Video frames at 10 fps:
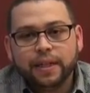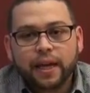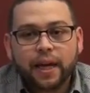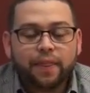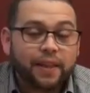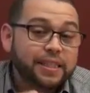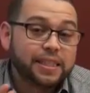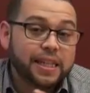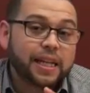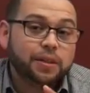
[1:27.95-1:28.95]
And that's
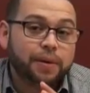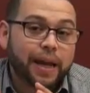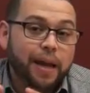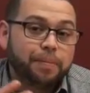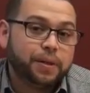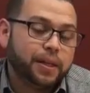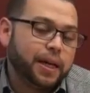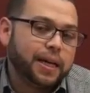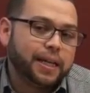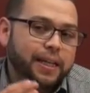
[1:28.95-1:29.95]
exactly what happened
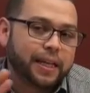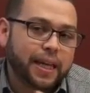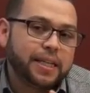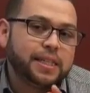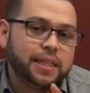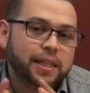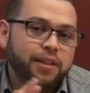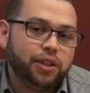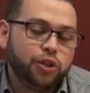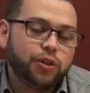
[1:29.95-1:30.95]
in a case study
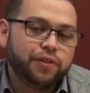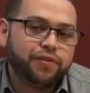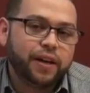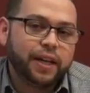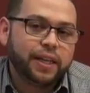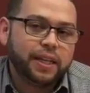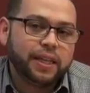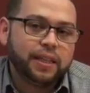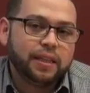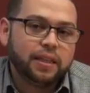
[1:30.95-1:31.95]
that you're going to find
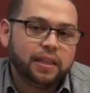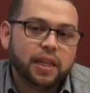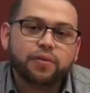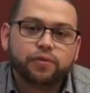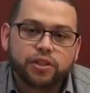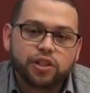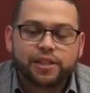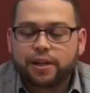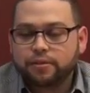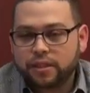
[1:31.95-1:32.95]
in the Love Reaches
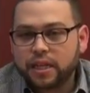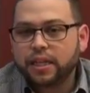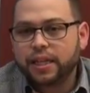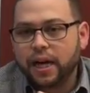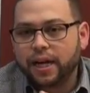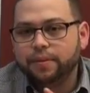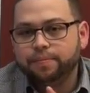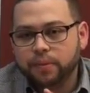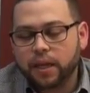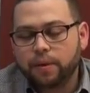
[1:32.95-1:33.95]
Out study guide,
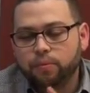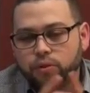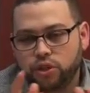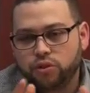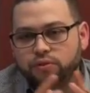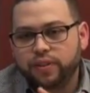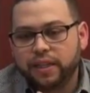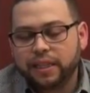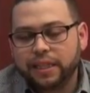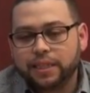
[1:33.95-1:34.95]
which you'll
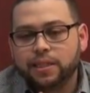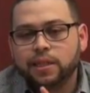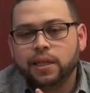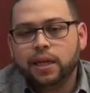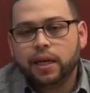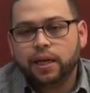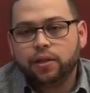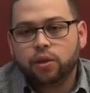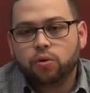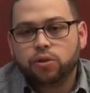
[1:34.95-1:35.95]
find linked
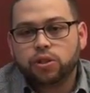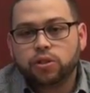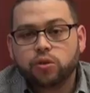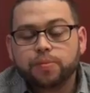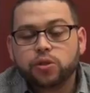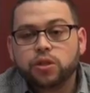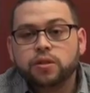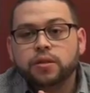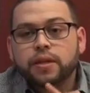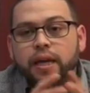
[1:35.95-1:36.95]
in the course
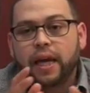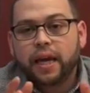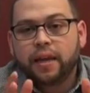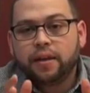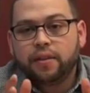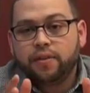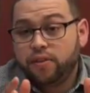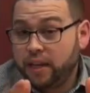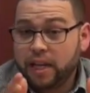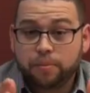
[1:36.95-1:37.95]
description, and
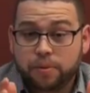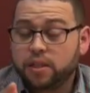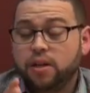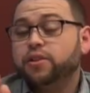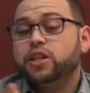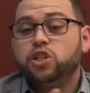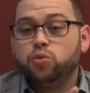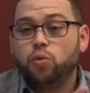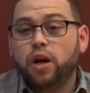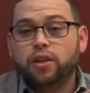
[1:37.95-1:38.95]
that helps
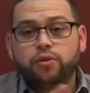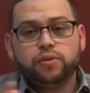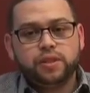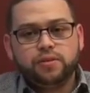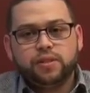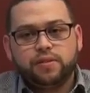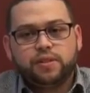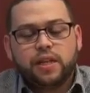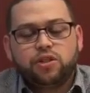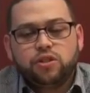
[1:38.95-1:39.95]
congregations walk through a series of
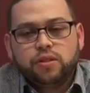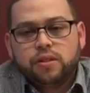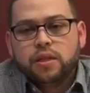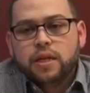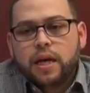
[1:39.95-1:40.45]
sessions